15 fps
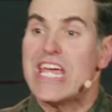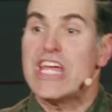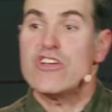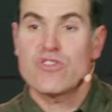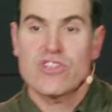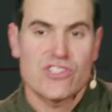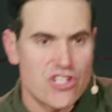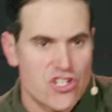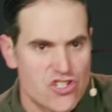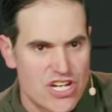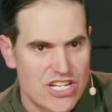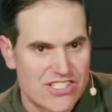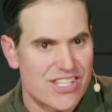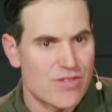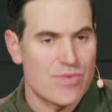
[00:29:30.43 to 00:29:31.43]
interest in
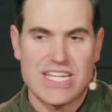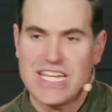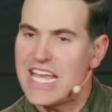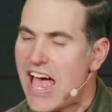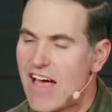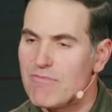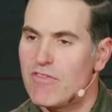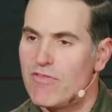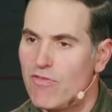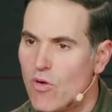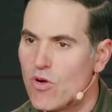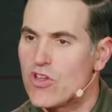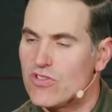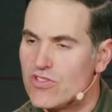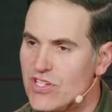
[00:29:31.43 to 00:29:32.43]
Jesus that we didn't have
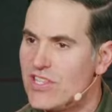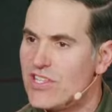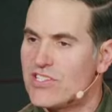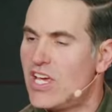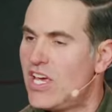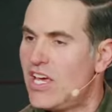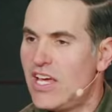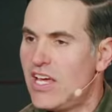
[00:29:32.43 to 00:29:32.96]
before. You see this,